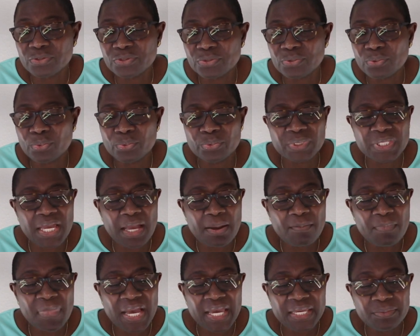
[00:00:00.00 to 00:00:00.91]
So
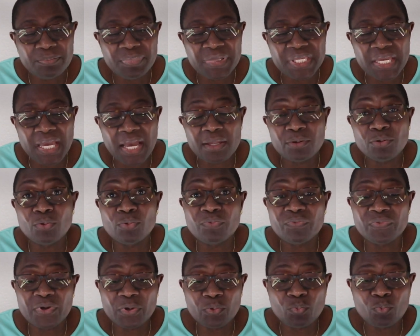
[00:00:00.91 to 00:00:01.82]
that might be
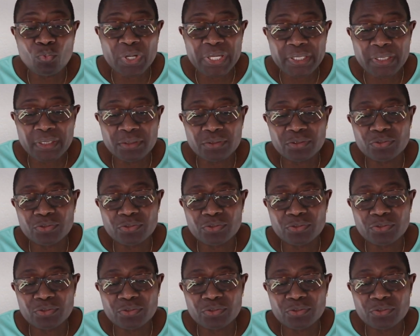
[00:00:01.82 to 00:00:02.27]
another way